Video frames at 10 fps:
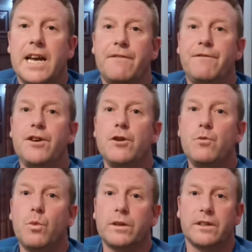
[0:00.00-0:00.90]
If you
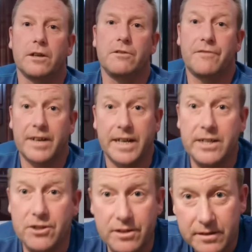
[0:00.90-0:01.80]
want
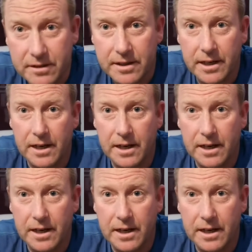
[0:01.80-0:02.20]
notifications,